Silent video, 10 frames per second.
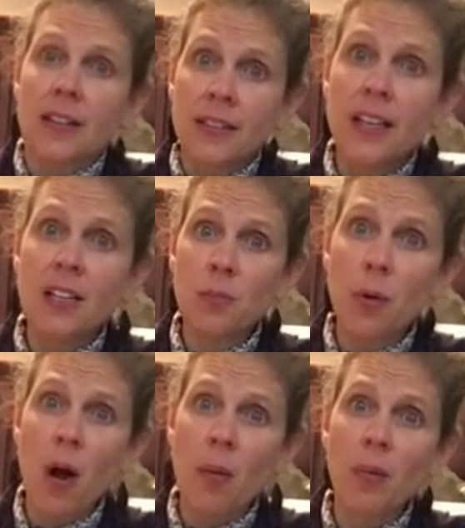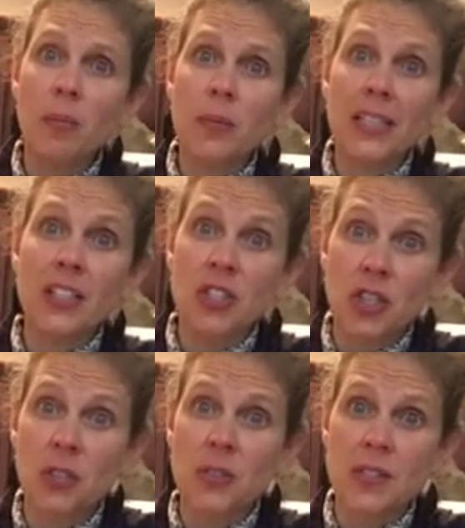then probably
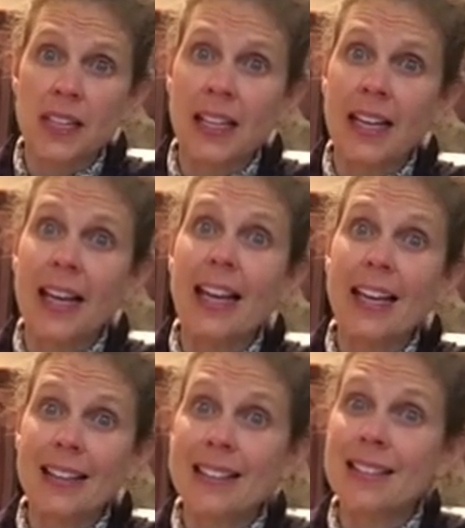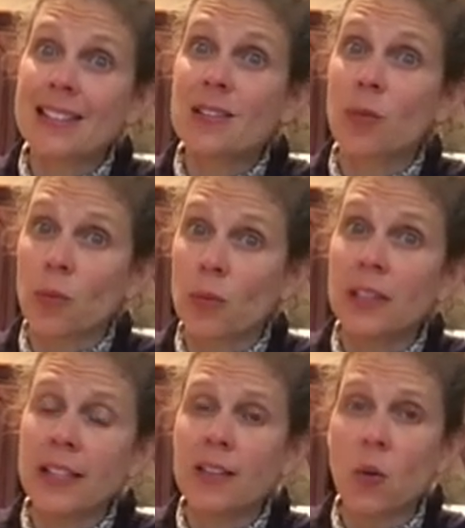juicing is
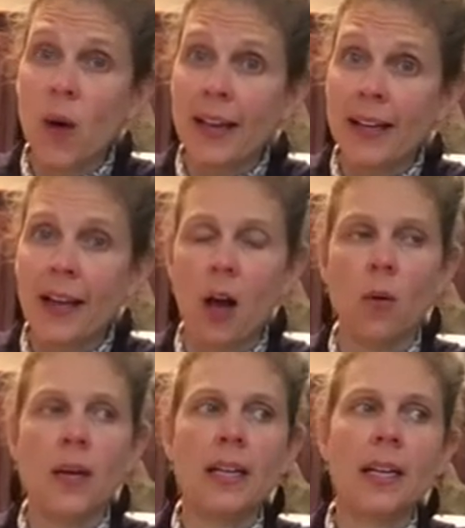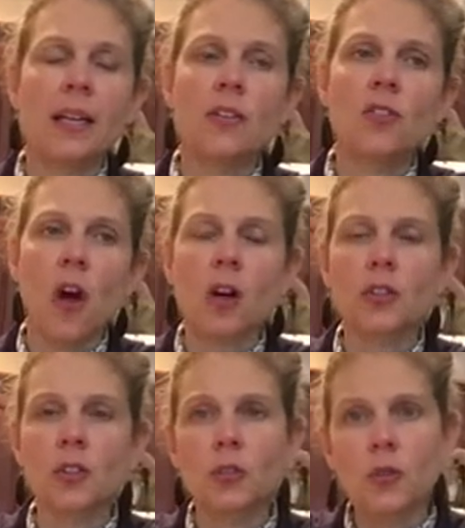really the way to go. And
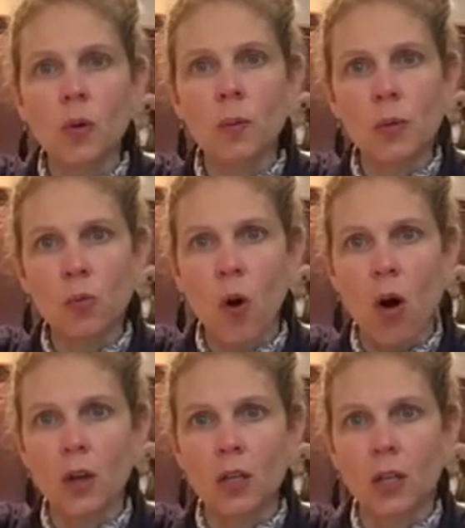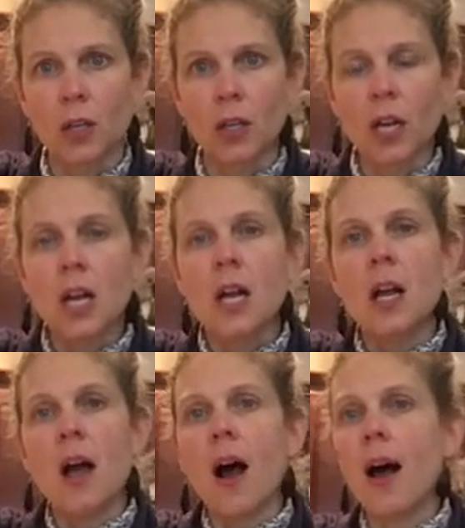Dr. Norman Walker
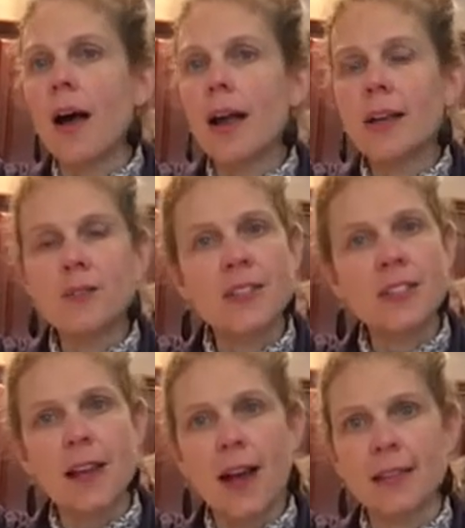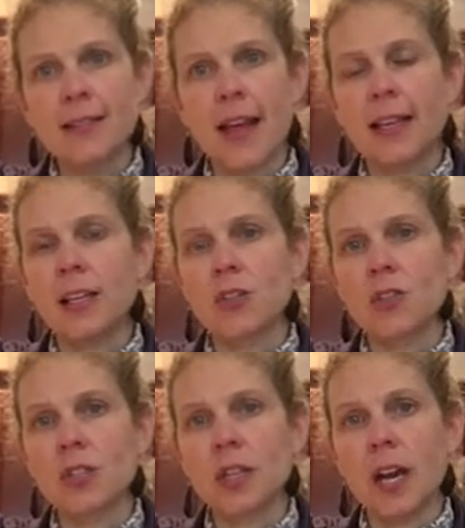emphasized that
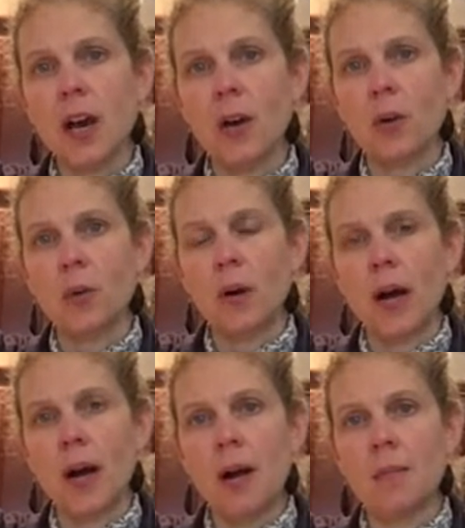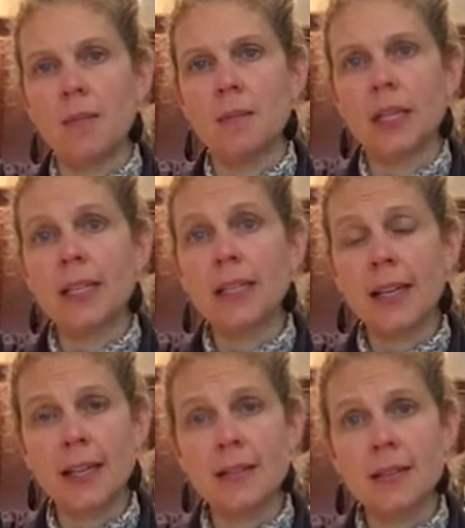years ago in
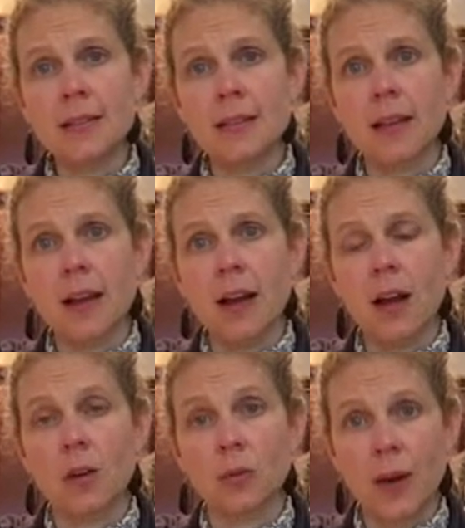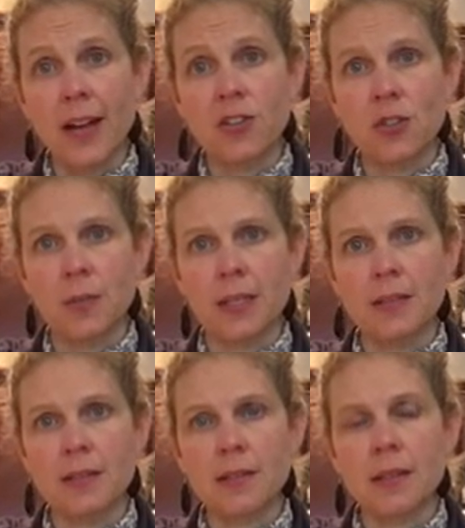his
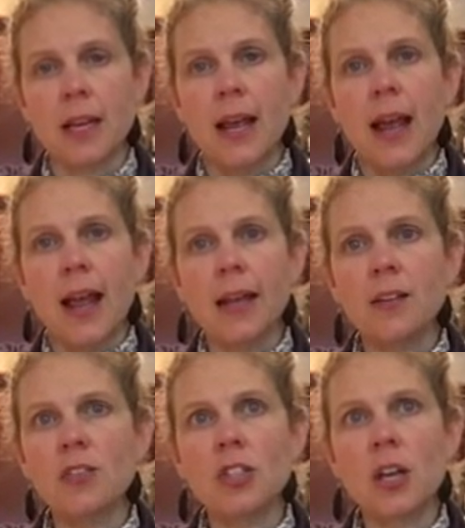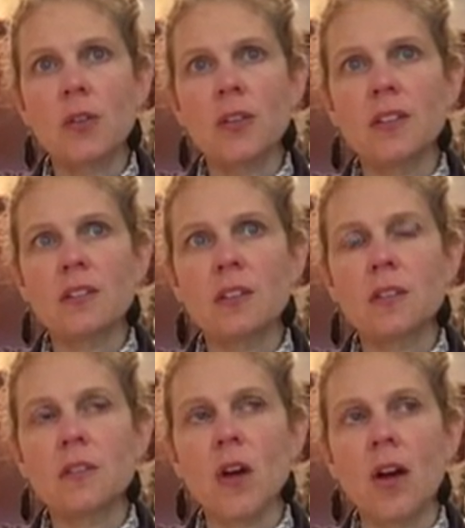regimens. And, you know, this
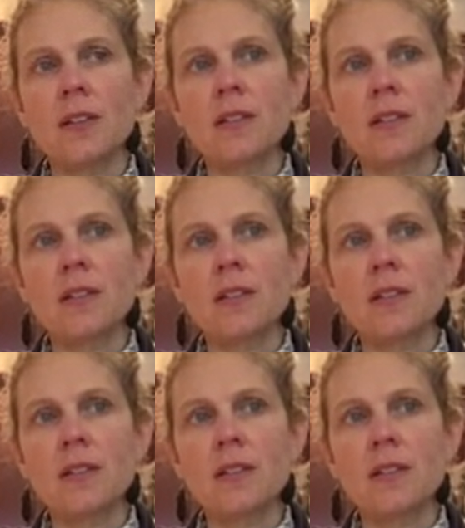is not